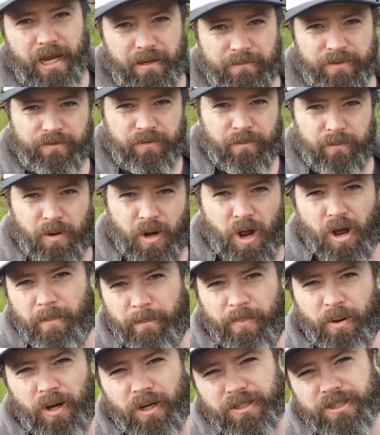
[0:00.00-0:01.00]
comes from
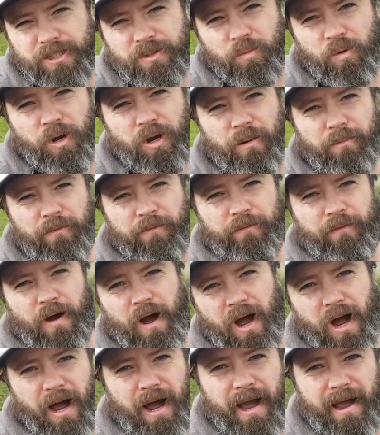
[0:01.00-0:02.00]
Compost Worm
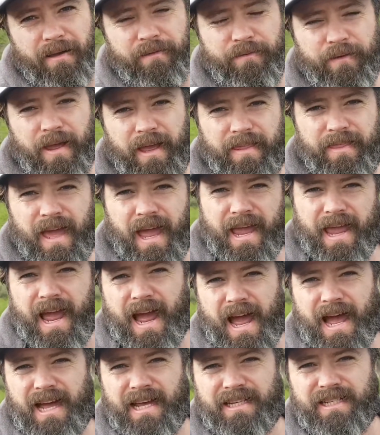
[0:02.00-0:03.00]
5, and they
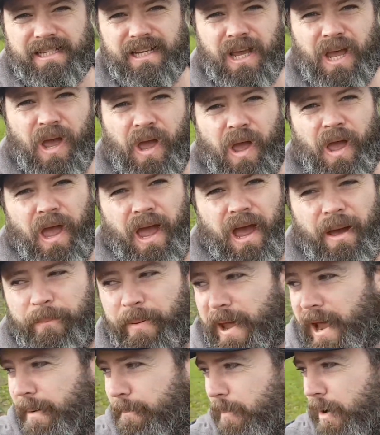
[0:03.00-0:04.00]
ask
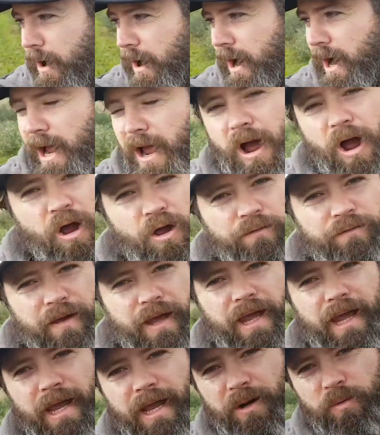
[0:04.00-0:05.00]
about my
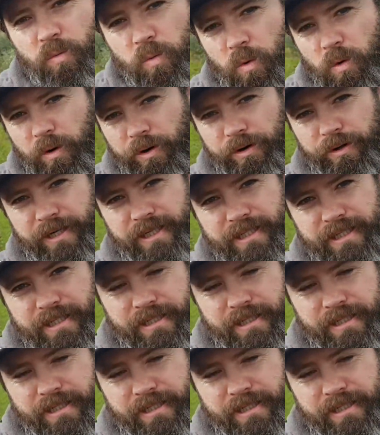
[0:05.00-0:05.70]
overhead watering